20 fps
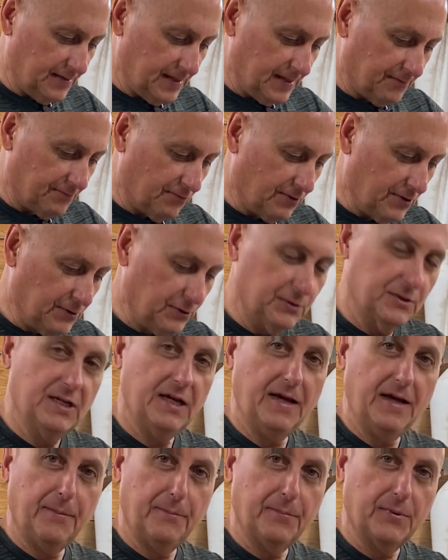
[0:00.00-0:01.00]
The real
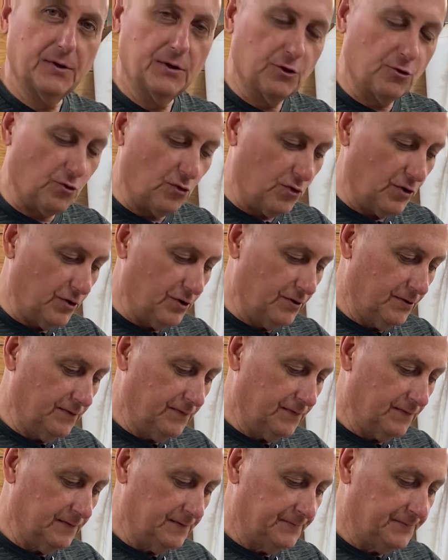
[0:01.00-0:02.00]
deep groove
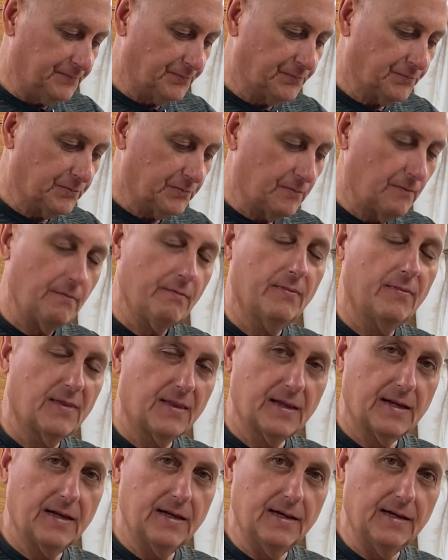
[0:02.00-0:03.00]

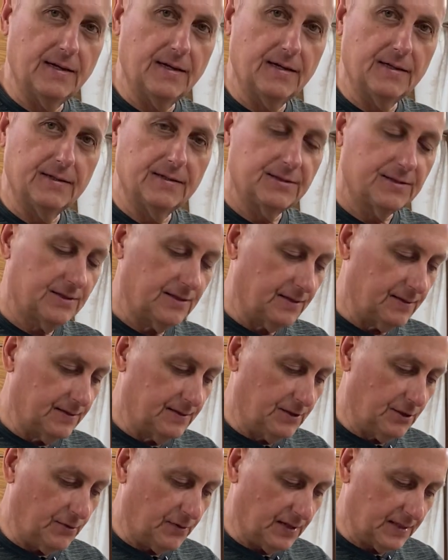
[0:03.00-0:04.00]
is
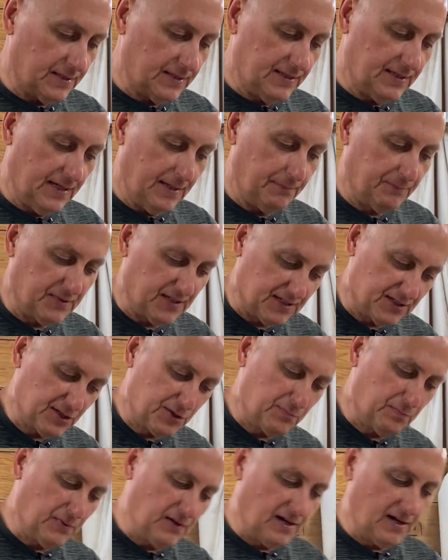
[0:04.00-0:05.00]
to accept the
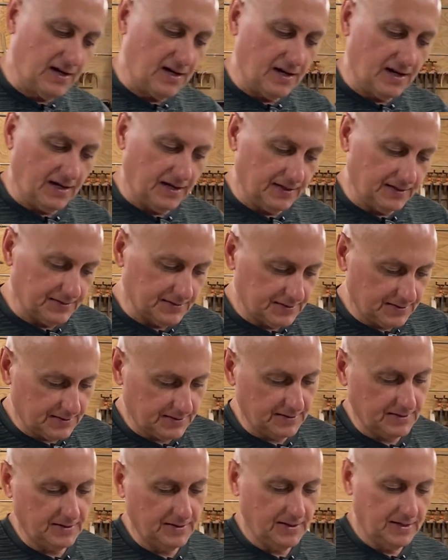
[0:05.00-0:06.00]
splines
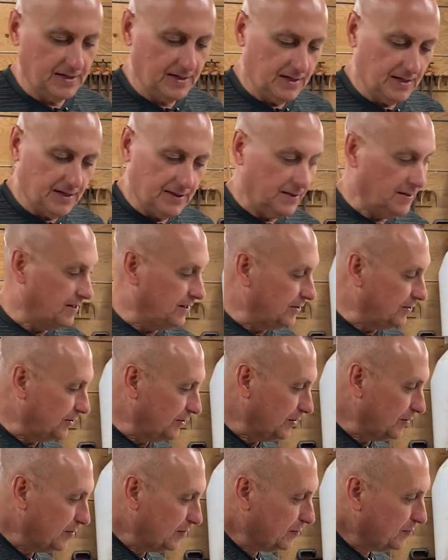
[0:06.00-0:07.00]
that
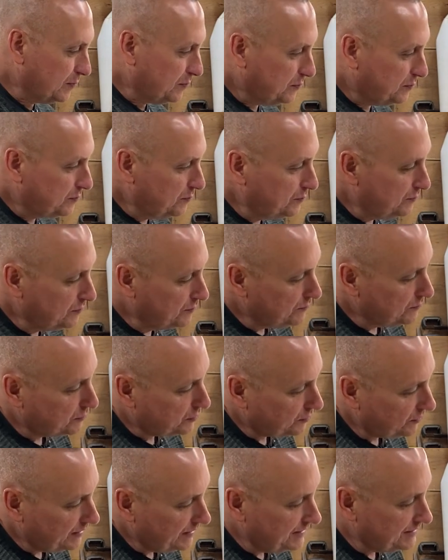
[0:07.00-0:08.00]
are
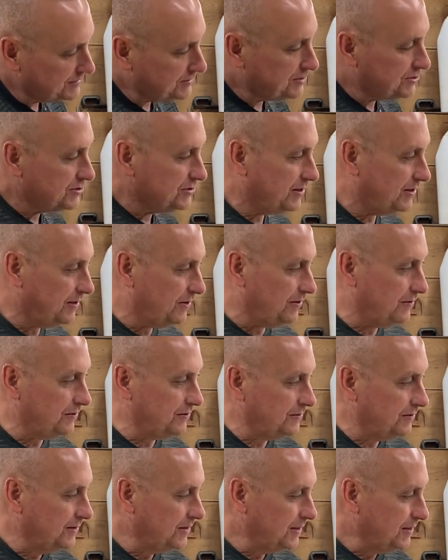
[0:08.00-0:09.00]

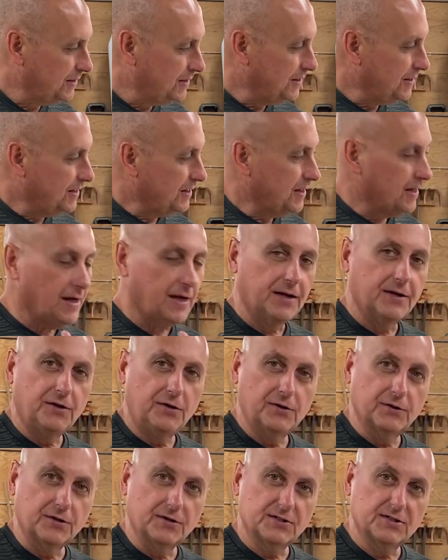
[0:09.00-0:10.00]
pre-installed in
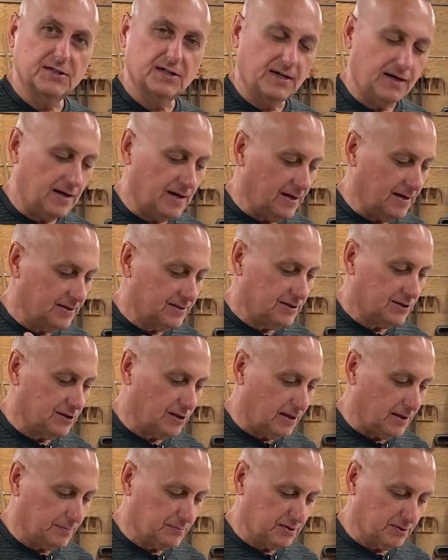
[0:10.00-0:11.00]
all your sides,
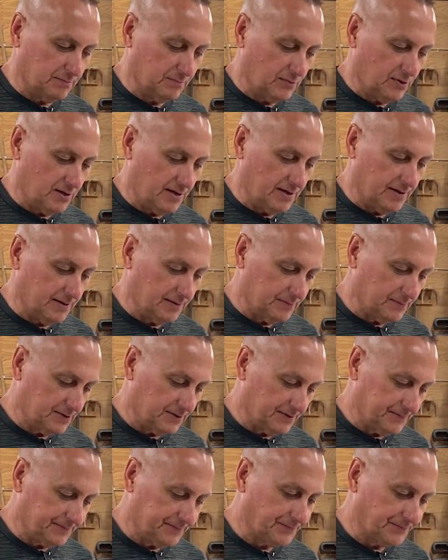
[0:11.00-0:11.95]
tops, and bottoms.